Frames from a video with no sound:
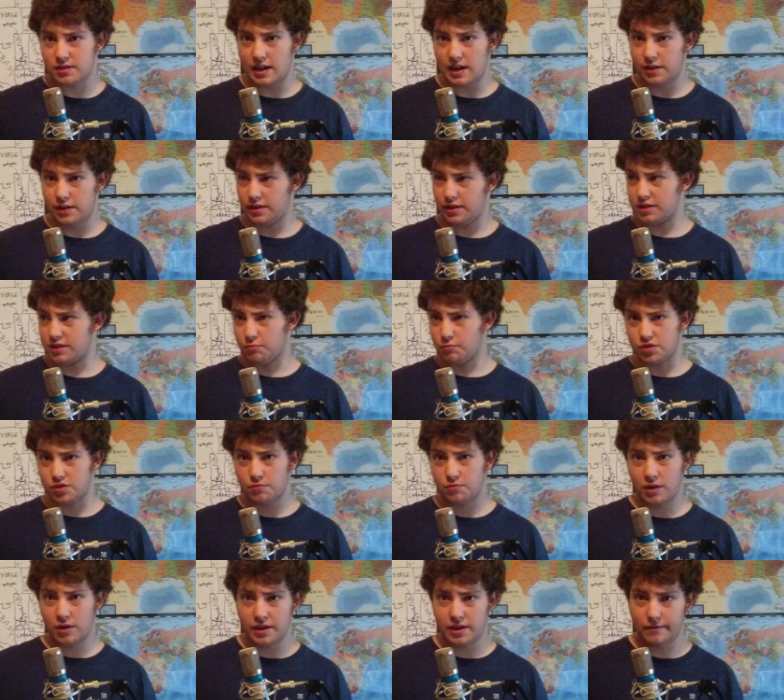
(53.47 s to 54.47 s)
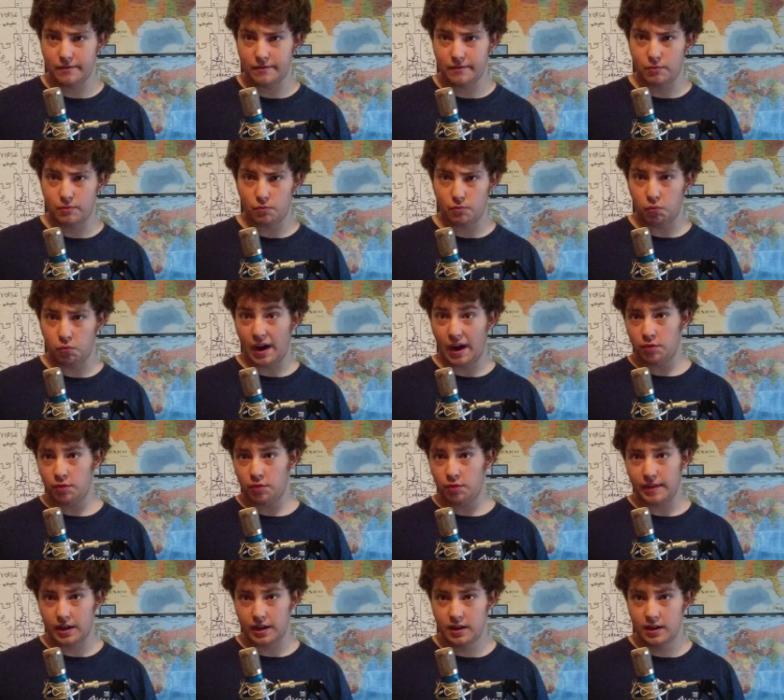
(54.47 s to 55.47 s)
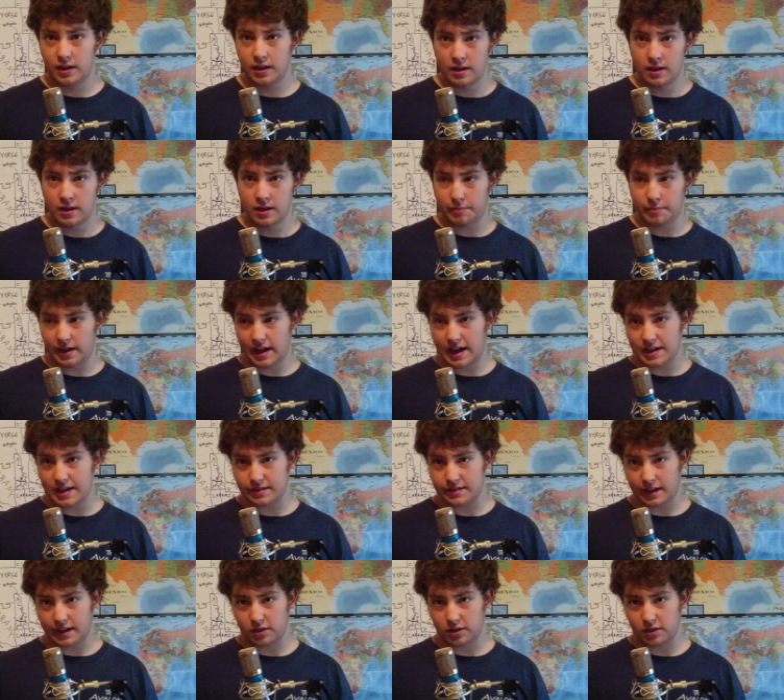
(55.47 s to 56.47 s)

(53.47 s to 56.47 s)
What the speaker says: I think it's more square than even Wyoming, but it has like a